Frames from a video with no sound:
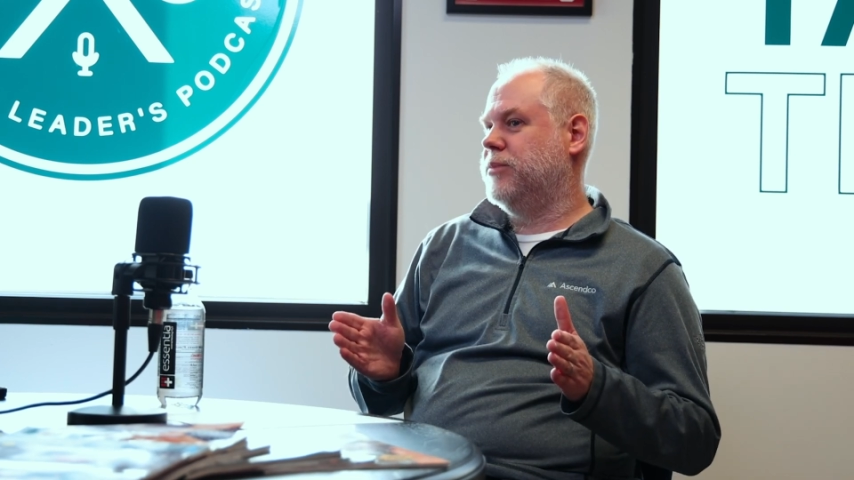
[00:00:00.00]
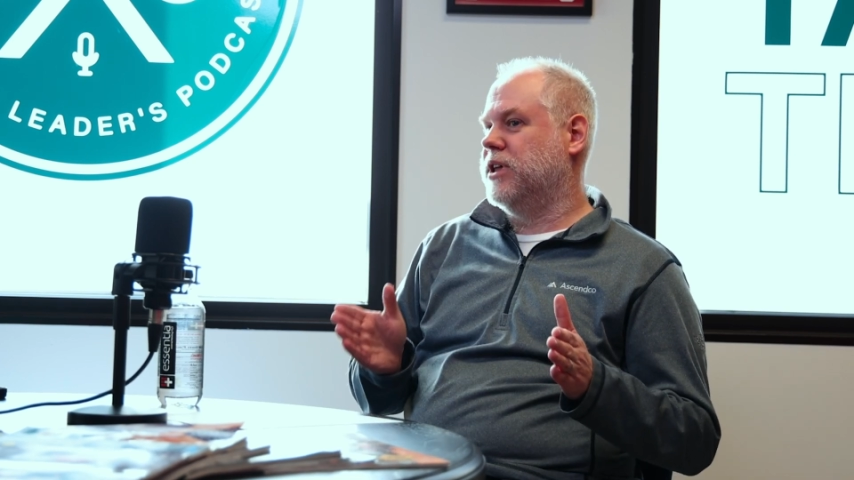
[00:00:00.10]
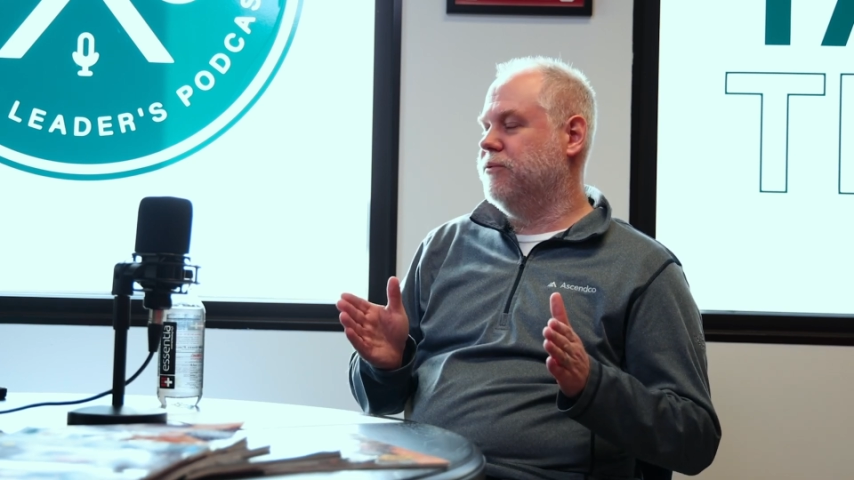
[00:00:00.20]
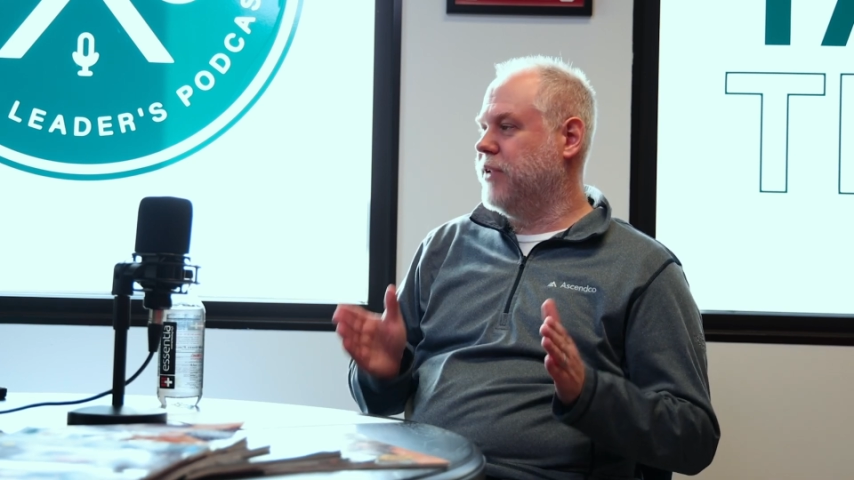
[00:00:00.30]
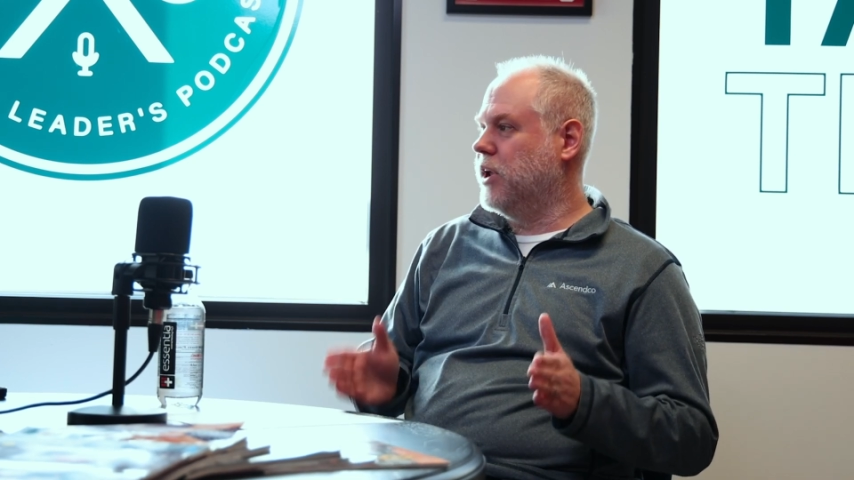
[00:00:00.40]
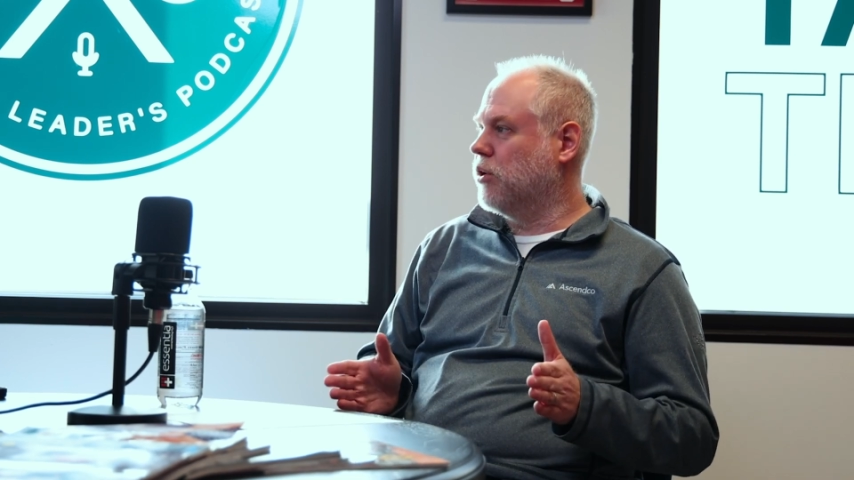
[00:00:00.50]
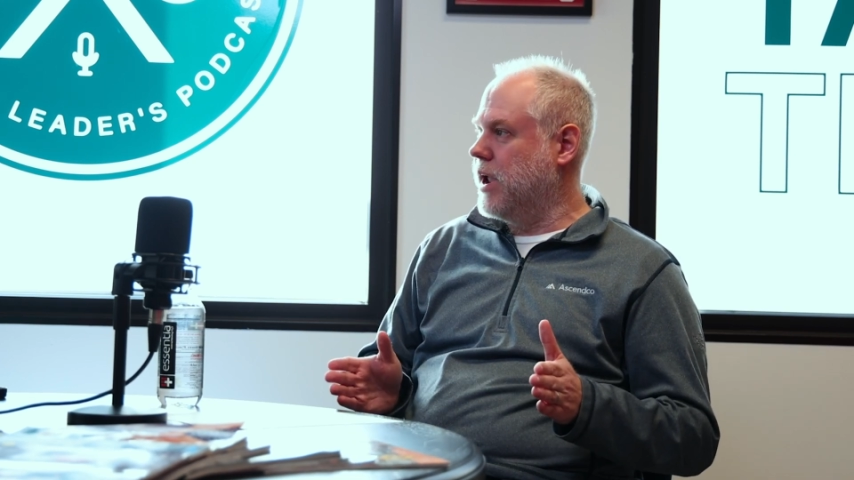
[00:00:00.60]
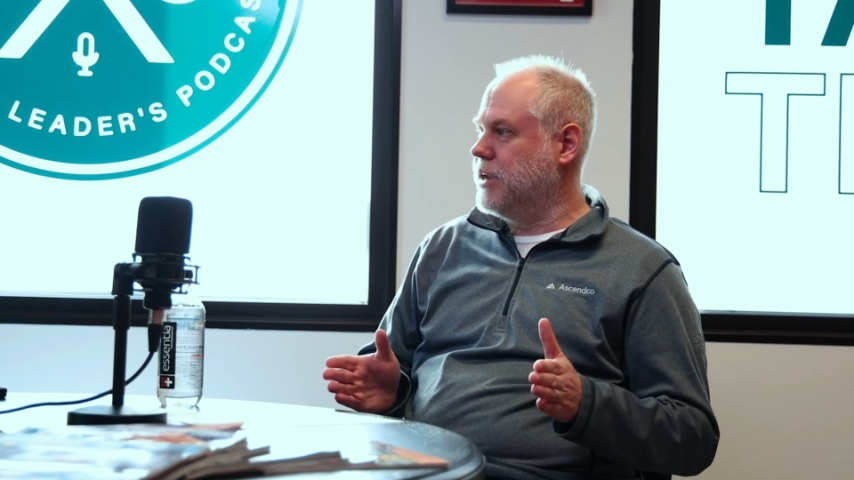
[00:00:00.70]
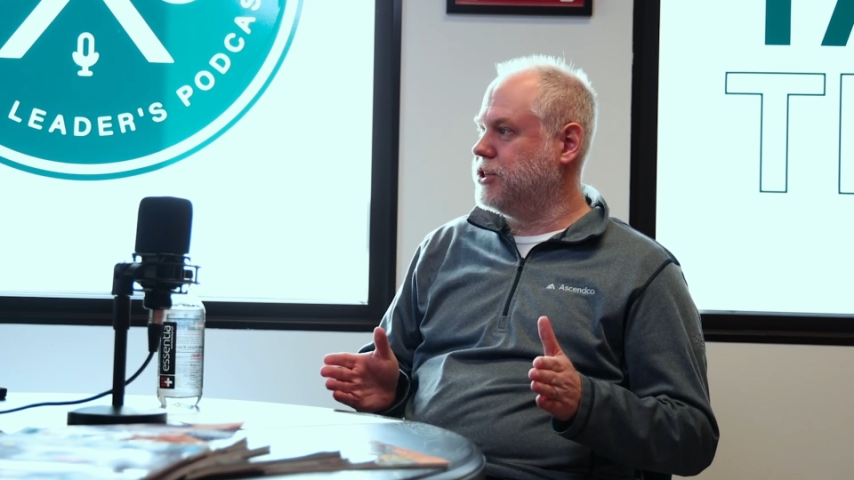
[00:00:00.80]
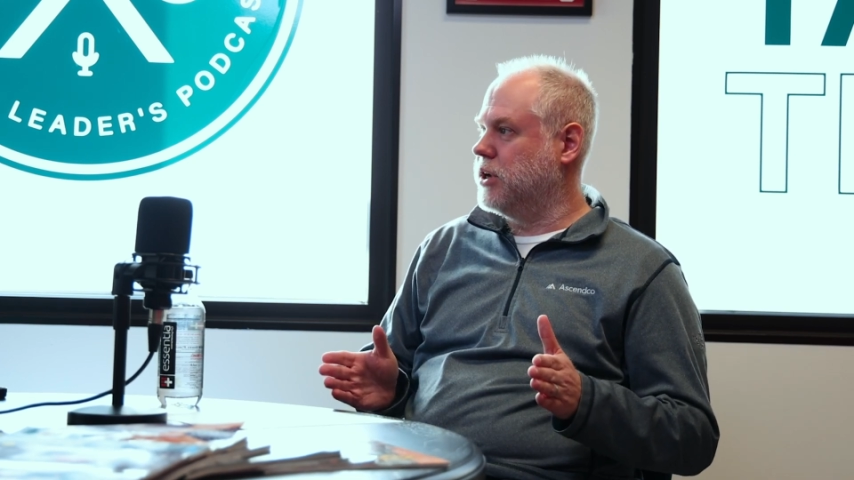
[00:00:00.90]

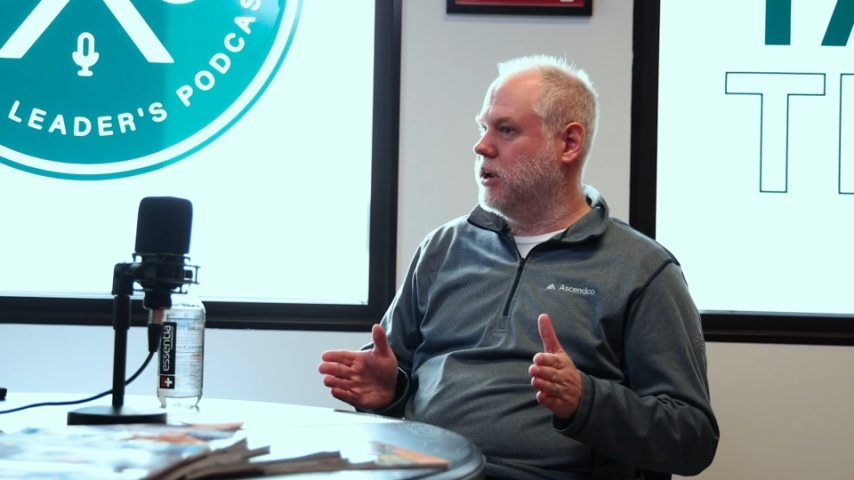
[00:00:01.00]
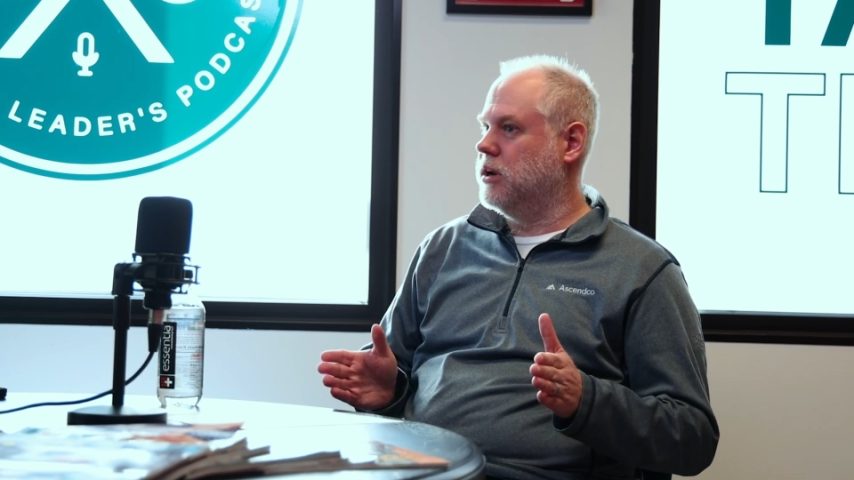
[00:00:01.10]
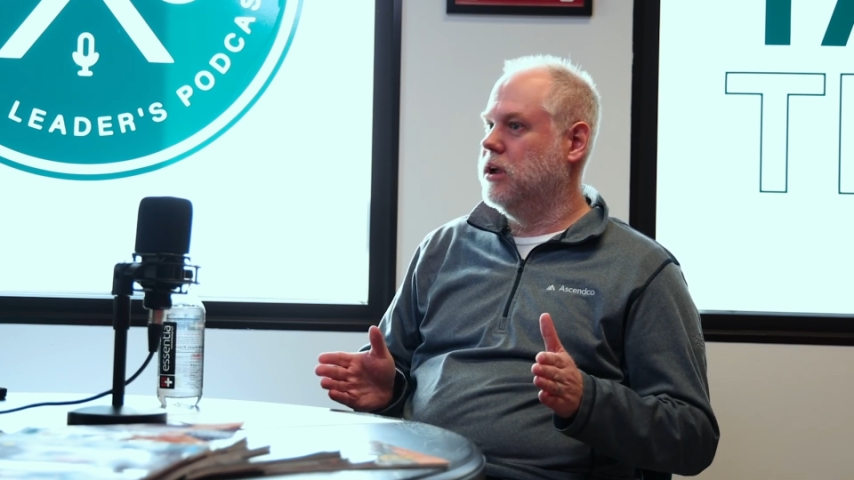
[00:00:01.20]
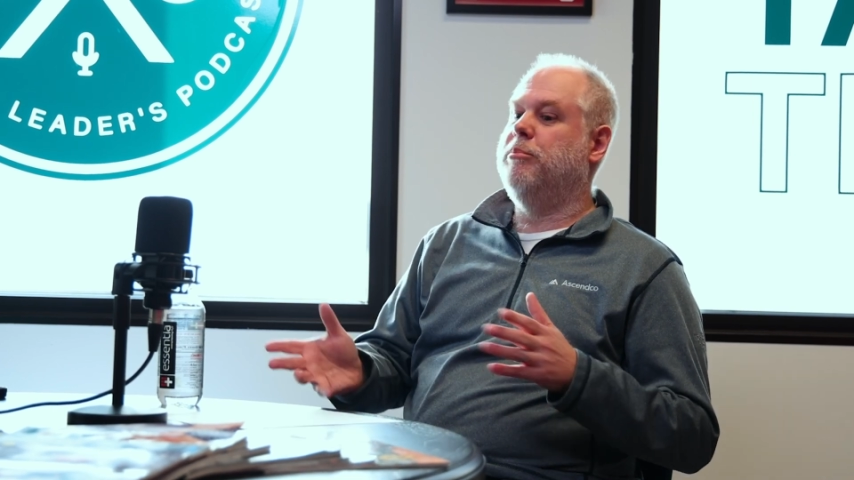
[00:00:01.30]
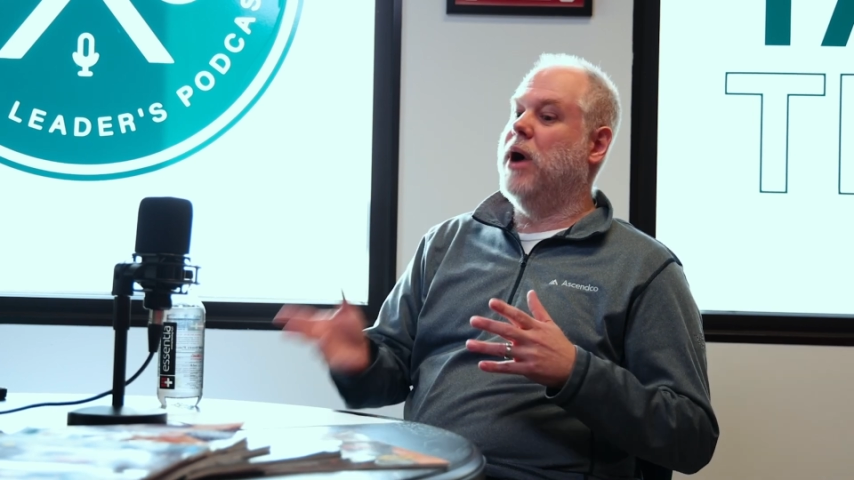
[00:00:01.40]
configuration,